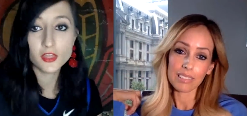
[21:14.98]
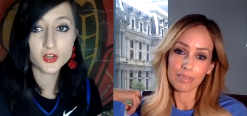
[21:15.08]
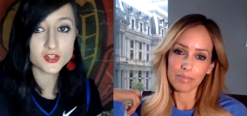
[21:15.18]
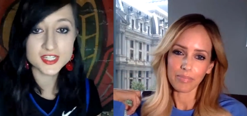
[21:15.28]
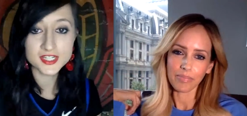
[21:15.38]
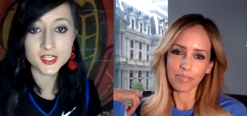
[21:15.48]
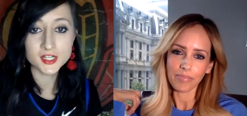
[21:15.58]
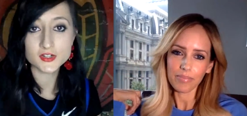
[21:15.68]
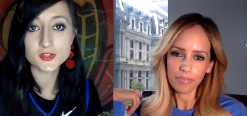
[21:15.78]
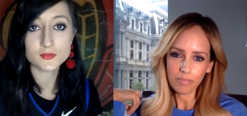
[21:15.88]
Speaker 1: 13
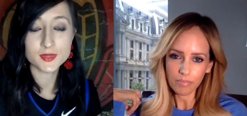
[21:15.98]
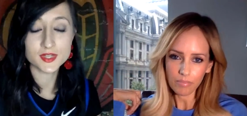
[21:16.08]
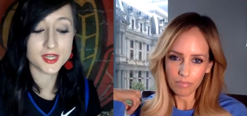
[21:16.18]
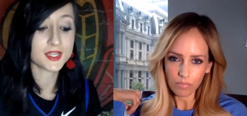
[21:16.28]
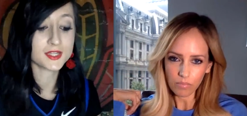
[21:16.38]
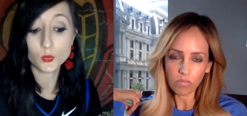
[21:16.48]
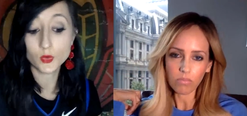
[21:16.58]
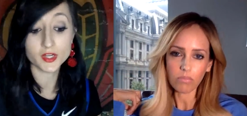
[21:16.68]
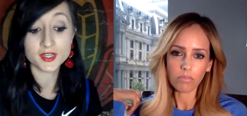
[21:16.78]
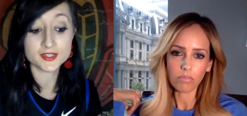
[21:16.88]
years you've been
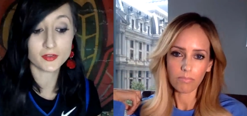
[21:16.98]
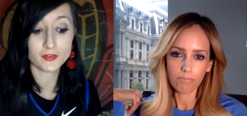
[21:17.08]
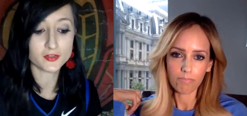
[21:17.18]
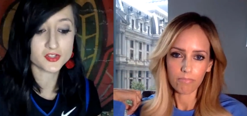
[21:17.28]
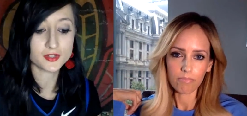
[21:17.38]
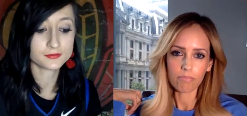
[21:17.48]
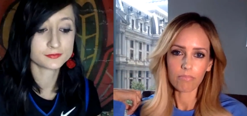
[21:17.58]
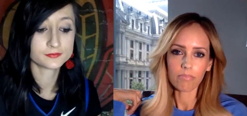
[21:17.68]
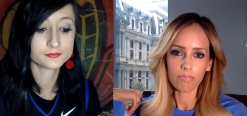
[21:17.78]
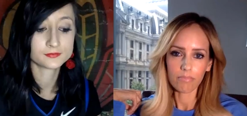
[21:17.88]
working in television.
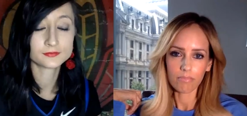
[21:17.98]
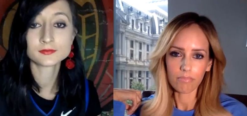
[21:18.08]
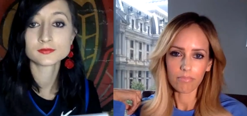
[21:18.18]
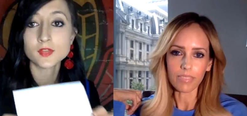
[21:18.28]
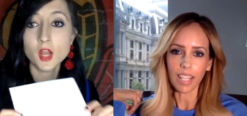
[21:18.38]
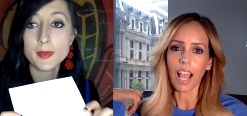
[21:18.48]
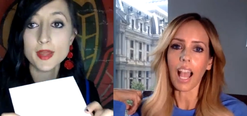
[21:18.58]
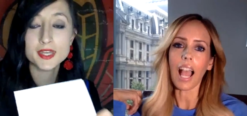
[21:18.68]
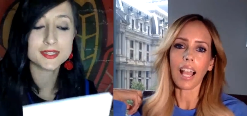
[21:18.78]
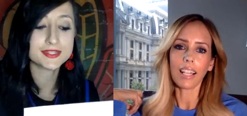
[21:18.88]
Speaker 2: How
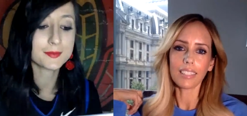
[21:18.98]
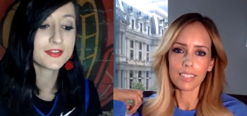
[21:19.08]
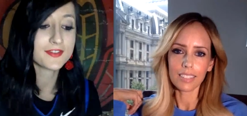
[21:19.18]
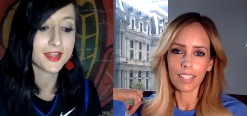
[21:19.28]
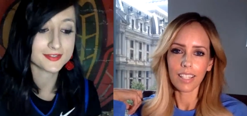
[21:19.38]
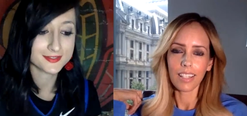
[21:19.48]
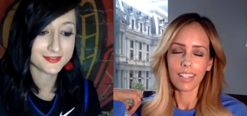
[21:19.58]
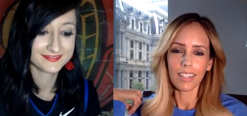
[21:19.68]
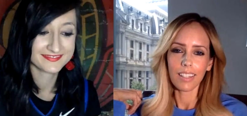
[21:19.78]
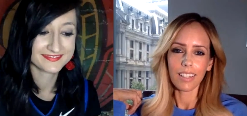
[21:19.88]
about some advice?
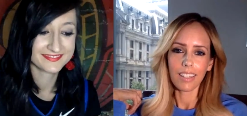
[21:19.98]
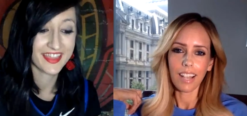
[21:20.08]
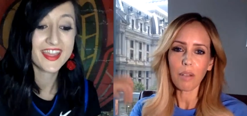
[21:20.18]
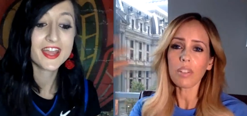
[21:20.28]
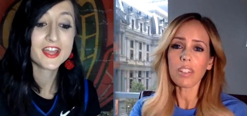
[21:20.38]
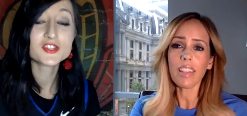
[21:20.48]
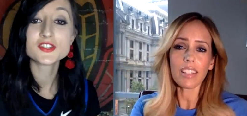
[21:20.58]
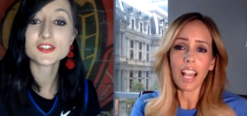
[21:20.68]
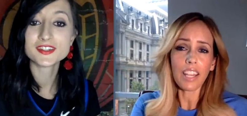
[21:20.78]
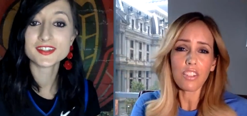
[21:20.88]
I will say this.
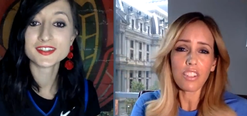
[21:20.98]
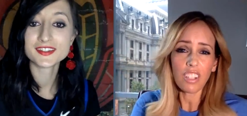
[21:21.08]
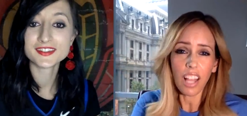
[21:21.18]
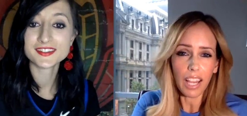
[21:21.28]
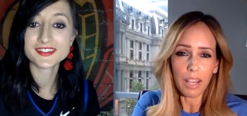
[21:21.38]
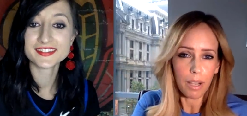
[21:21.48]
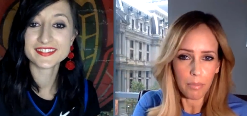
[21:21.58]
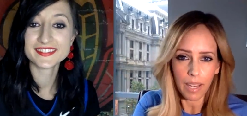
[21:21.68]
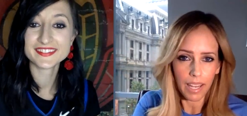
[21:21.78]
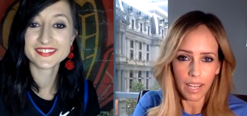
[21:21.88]
I used to lie about
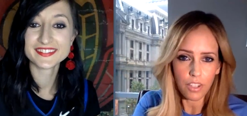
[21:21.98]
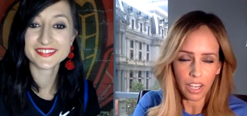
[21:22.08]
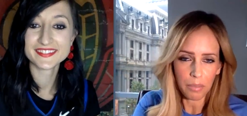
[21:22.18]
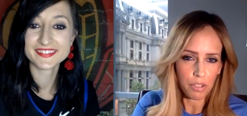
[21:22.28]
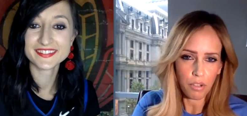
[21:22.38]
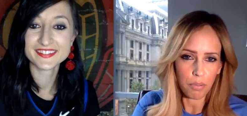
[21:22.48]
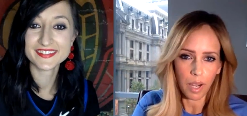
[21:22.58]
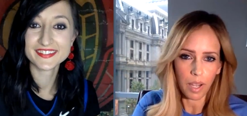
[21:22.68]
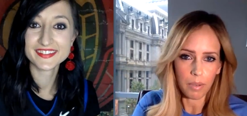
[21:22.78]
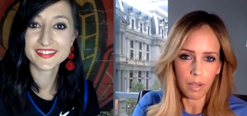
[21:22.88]
my age. I'm so
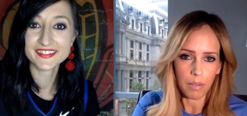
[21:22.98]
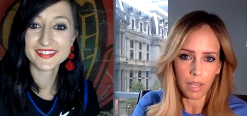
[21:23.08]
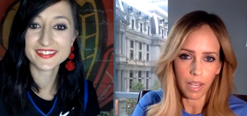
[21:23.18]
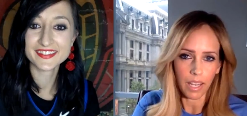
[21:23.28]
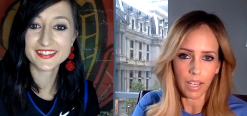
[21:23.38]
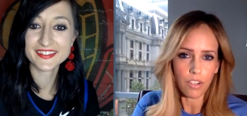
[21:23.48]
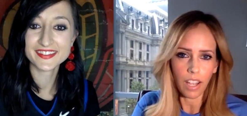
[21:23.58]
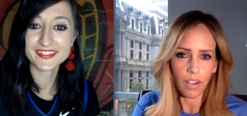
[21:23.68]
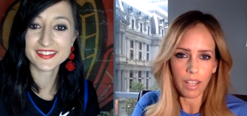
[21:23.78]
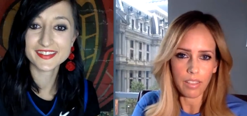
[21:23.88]
proud about my age
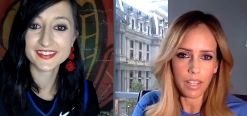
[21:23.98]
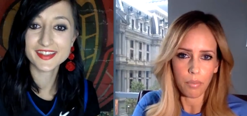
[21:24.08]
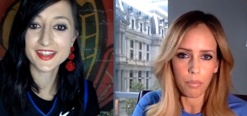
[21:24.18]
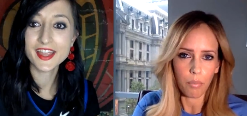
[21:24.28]
now. I think